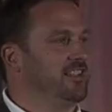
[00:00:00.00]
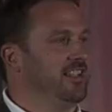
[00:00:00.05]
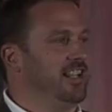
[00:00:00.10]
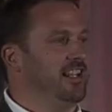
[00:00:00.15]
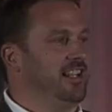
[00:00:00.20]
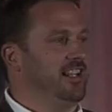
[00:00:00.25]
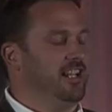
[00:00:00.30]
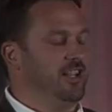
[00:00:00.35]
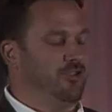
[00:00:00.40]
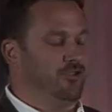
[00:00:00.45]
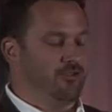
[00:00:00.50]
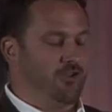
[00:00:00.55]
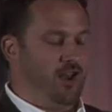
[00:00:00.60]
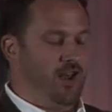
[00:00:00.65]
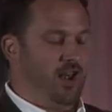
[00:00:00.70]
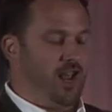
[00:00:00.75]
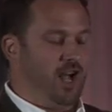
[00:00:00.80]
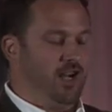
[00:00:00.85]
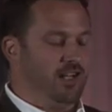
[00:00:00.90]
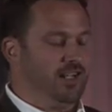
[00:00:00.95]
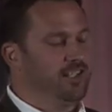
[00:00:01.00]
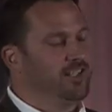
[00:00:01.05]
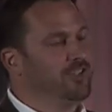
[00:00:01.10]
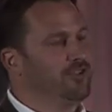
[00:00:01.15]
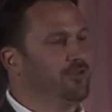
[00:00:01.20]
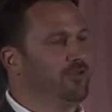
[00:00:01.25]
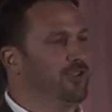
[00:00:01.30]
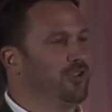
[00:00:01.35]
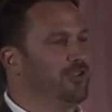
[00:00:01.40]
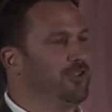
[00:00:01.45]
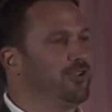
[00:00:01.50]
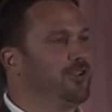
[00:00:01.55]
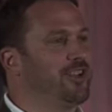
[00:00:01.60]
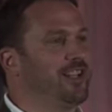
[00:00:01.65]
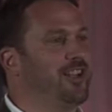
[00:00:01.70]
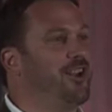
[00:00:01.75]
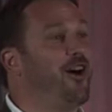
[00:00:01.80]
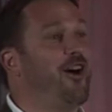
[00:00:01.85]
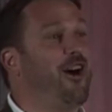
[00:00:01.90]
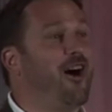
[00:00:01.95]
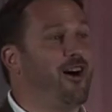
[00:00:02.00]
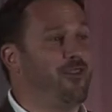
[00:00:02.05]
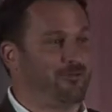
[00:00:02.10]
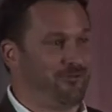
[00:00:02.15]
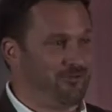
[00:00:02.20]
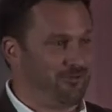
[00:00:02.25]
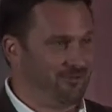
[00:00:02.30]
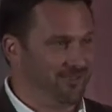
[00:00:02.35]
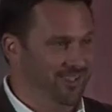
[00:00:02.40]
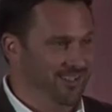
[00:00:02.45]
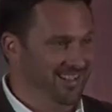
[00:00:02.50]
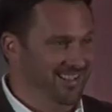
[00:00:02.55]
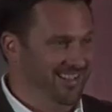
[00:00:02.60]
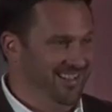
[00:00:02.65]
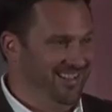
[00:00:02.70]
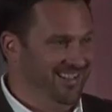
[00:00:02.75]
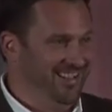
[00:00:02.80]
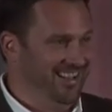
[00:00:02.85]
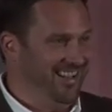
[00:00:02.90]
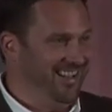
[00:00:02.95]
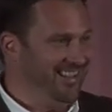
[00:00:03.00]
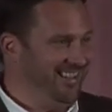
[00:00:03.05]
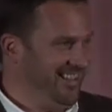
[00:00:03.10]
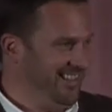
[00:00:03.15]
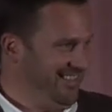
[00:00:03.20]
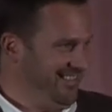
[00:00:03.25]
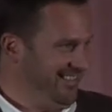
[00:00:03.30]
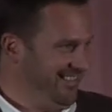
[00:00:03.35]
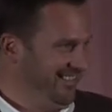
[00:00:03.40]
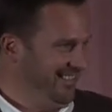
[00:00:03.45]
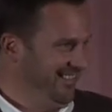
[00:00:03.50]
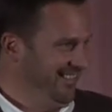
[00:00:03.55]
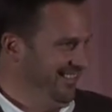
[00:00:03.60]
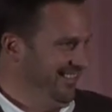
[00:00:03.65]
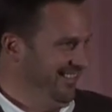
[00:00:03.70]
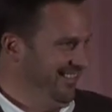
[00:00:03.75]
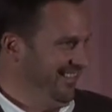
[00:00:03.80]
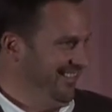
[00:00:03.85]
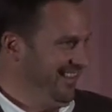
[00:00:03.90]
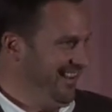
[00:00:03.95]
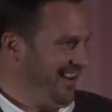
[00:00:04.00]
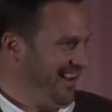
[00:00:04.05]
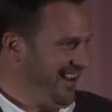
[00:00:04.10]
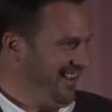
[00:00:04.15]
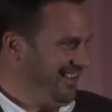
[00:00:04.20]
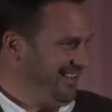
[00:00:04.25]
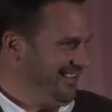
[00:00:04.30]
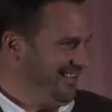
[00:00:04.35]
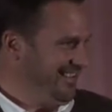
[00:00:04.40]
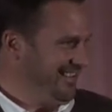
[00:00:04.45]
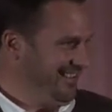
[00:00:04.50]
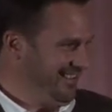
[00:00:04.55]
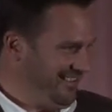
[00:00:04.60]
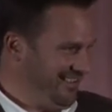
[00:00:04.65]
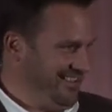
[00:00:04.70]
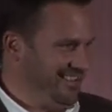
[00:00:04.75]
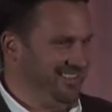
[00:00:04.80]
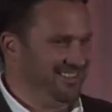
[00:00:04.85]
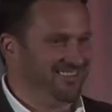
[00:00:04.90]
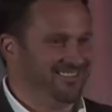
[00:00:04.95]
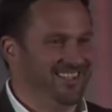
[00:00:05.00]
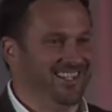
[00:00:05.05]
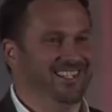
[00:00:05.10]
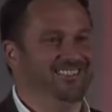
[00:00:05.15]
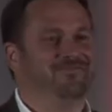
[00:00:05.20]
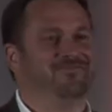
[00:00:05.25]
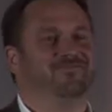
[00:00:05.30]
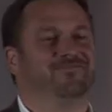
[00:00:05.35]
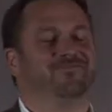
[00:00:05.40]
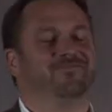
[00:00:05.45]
they either lock it or turn it off and then hand it to you, right?